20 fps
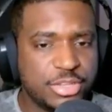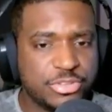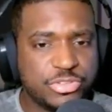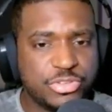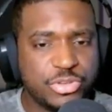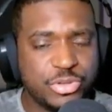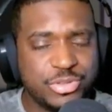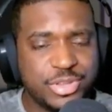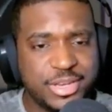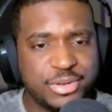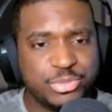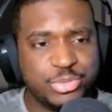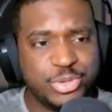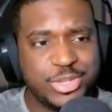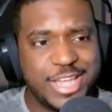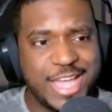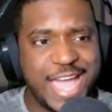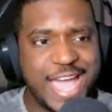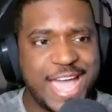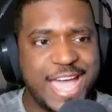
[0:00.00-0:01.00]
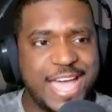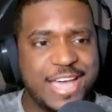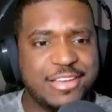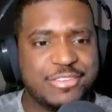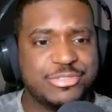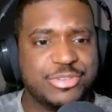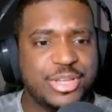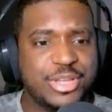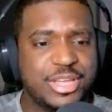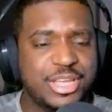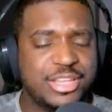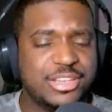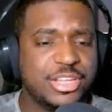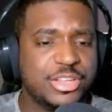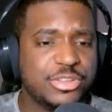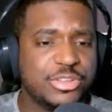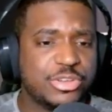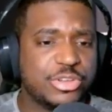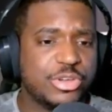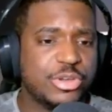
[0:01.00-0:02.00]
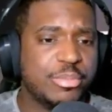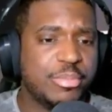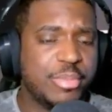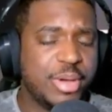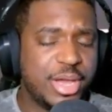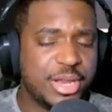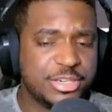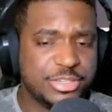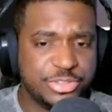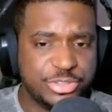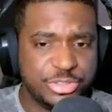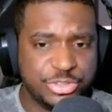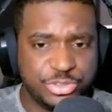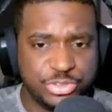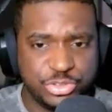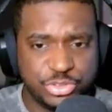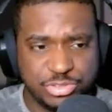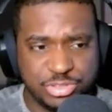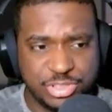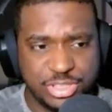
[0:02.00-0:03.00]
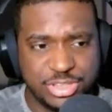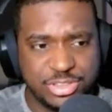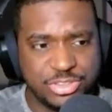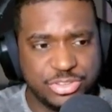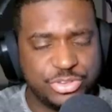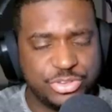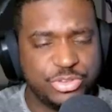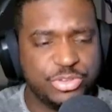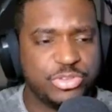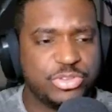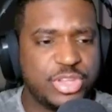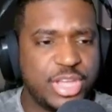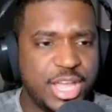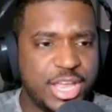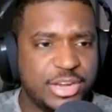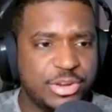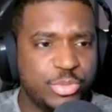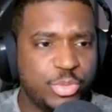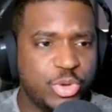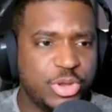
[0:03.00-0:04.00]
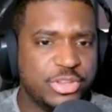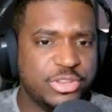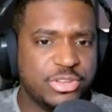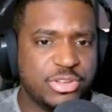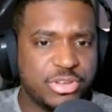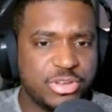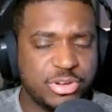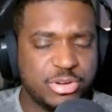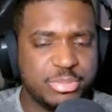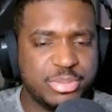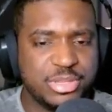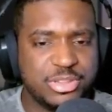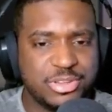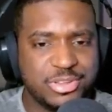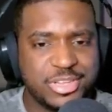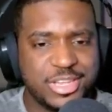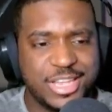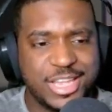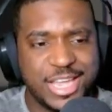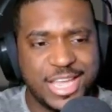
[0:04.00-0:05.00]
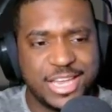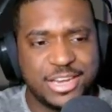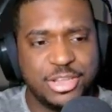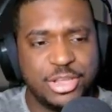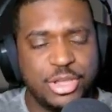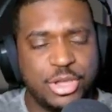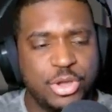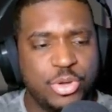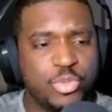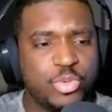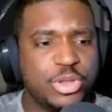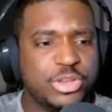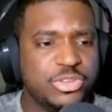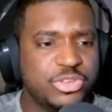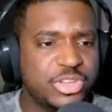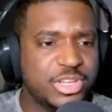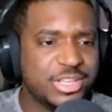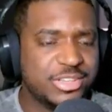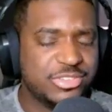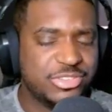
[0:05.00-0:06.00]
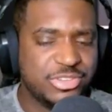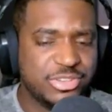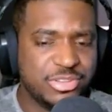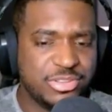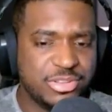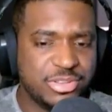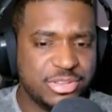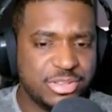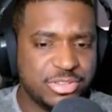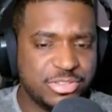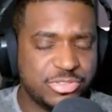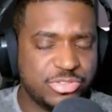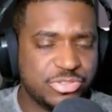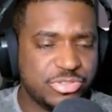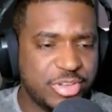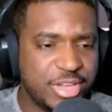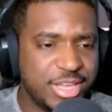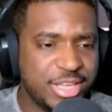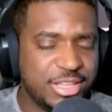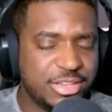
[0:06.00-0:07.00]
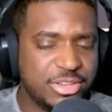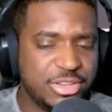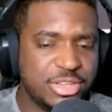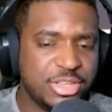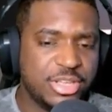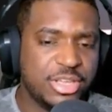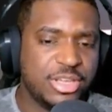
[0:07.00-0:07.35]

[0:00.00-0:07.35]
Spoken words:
and so then we have another commodity screen. This is kind of what you're going to be looking at when you get to the trade